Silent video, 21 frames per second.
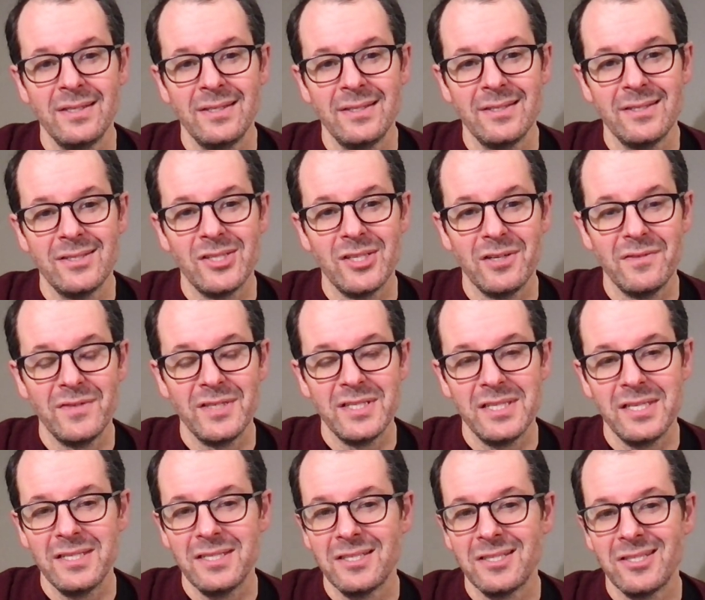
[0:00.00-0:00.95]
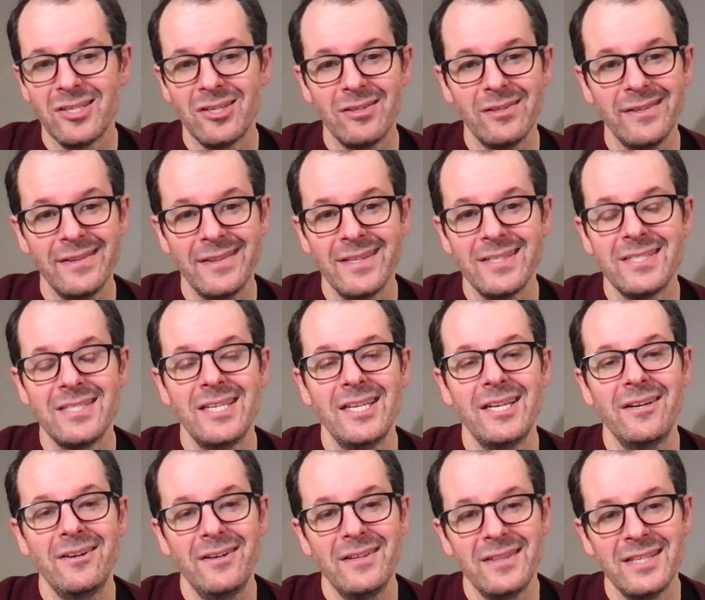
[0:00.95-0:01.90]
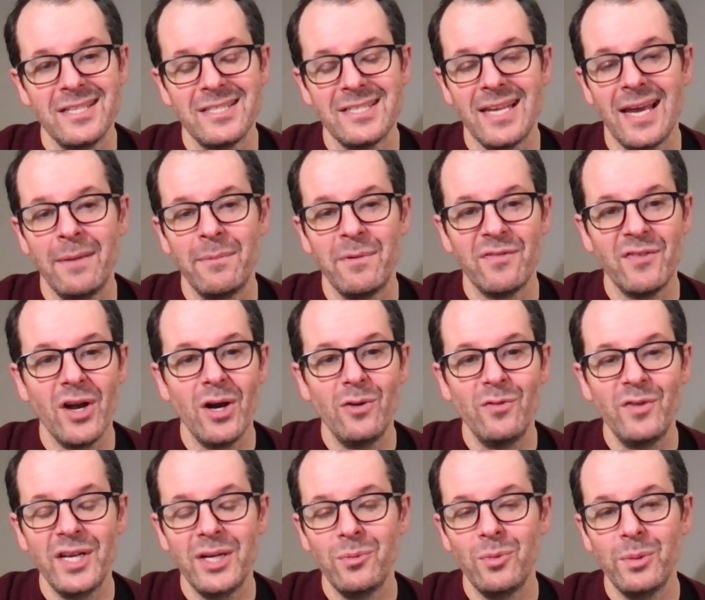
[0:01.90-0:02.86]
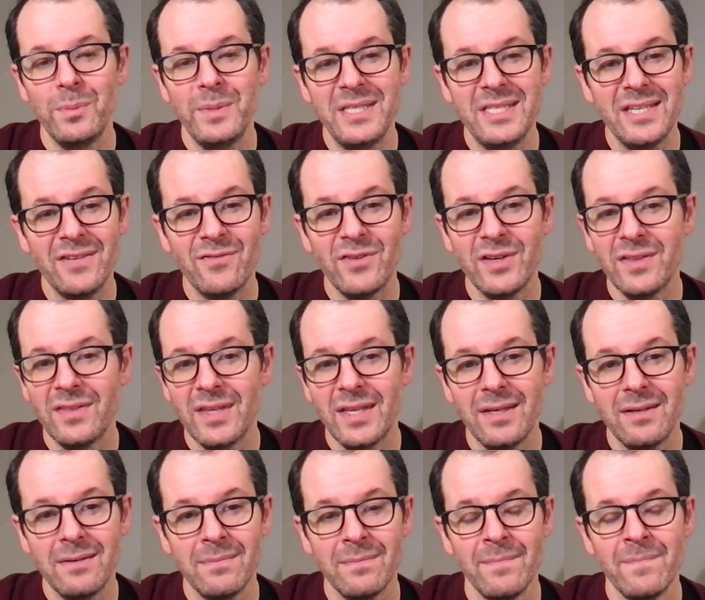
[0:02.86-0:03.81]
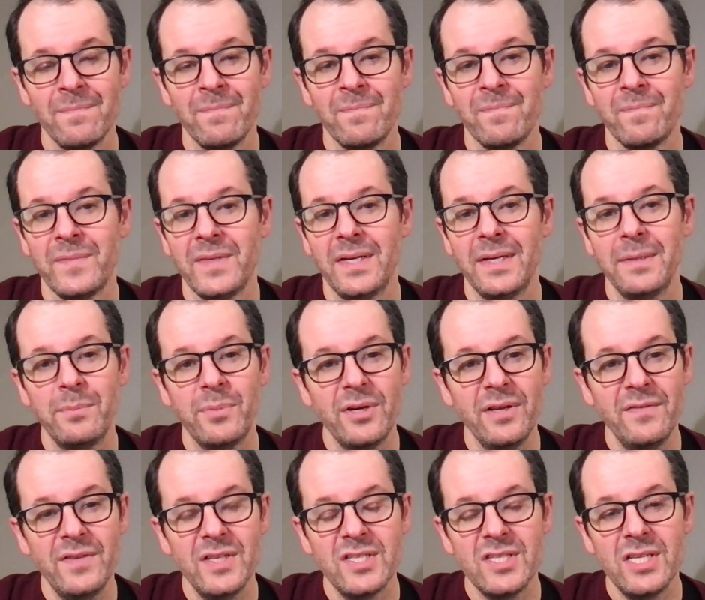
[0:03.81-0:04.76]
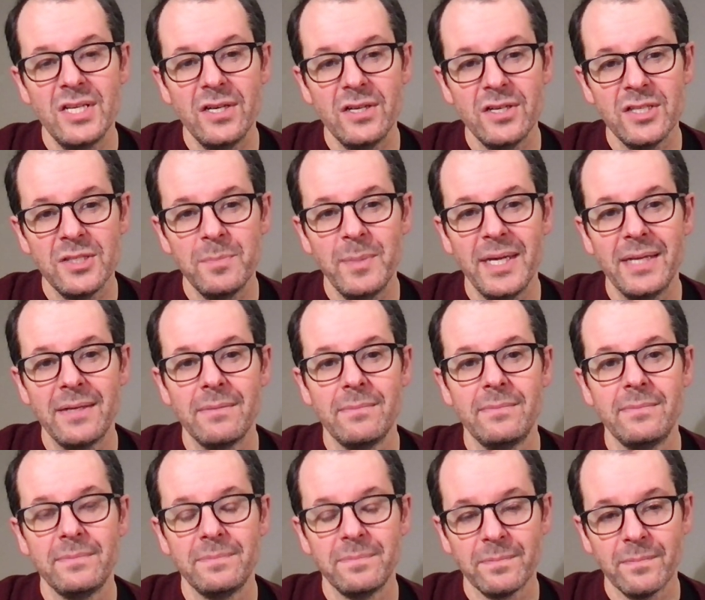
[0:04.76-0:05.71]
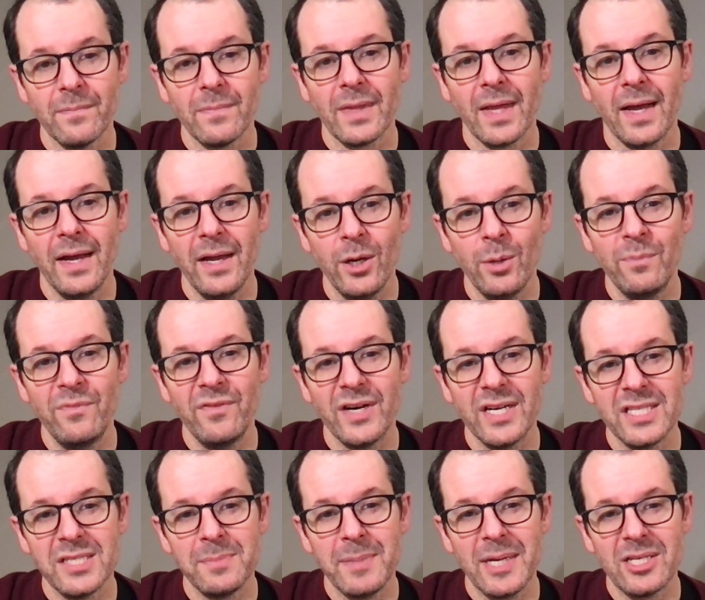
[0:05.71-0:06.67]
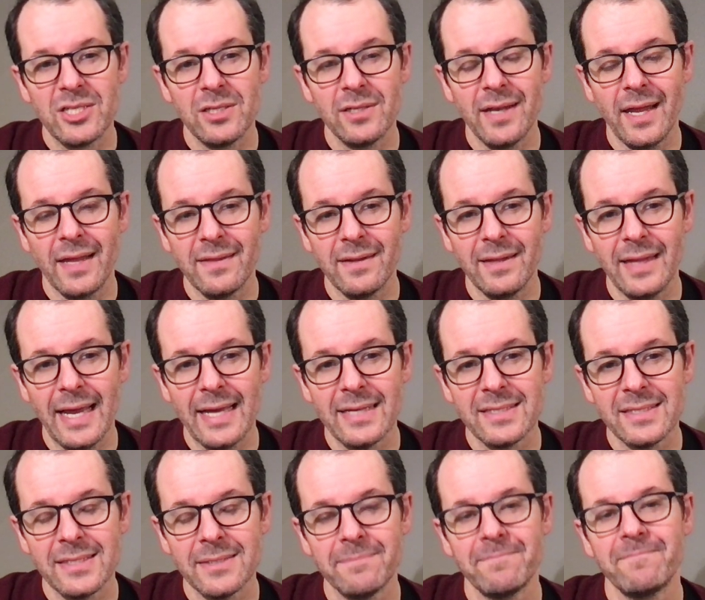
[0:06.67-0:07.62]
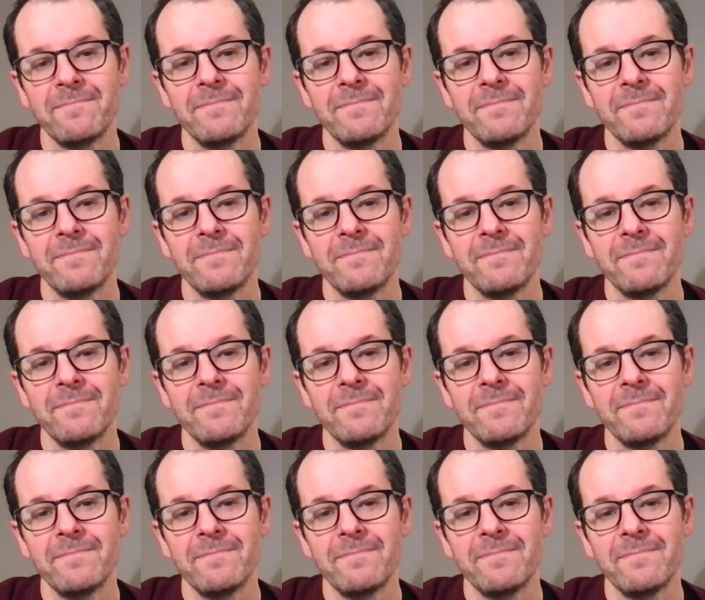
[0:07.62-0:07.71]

services, and certainly this year and this time of COVID, it will be different than in previous years, but I hope very special nonetheless.